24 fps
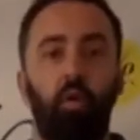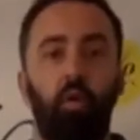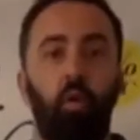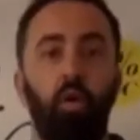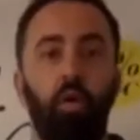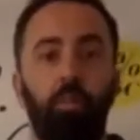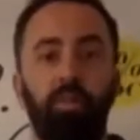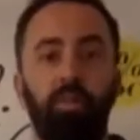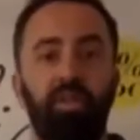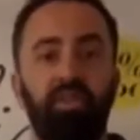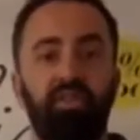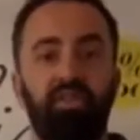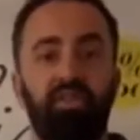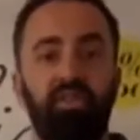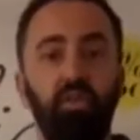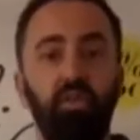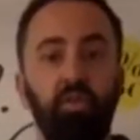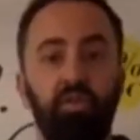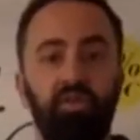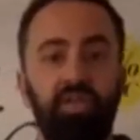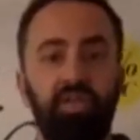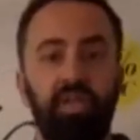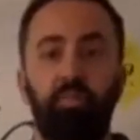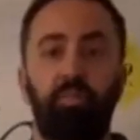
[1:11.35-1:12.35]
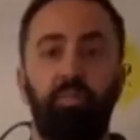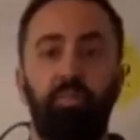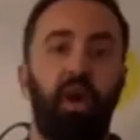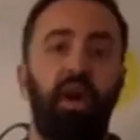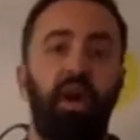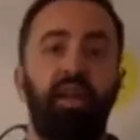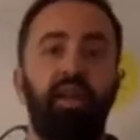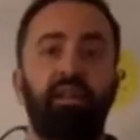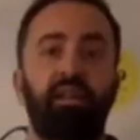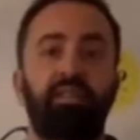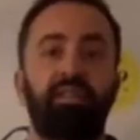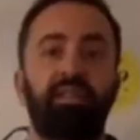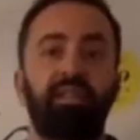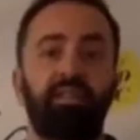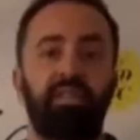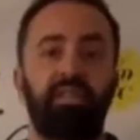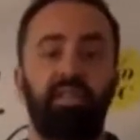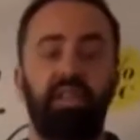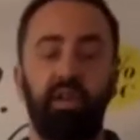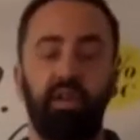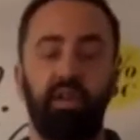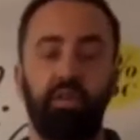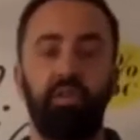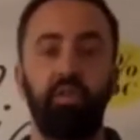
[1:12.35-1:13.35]
Oil Plus 2C product since
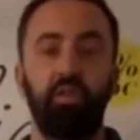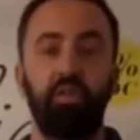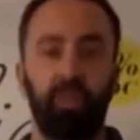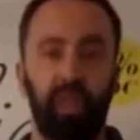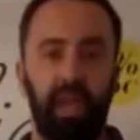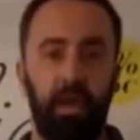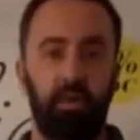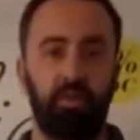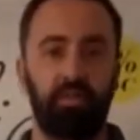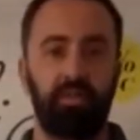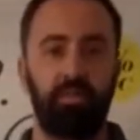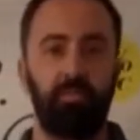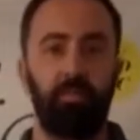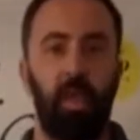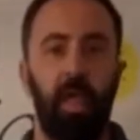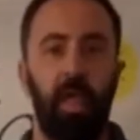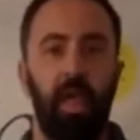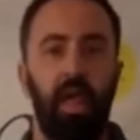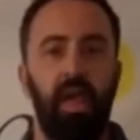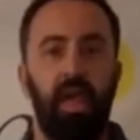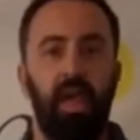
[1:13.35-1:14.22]
the year 2000.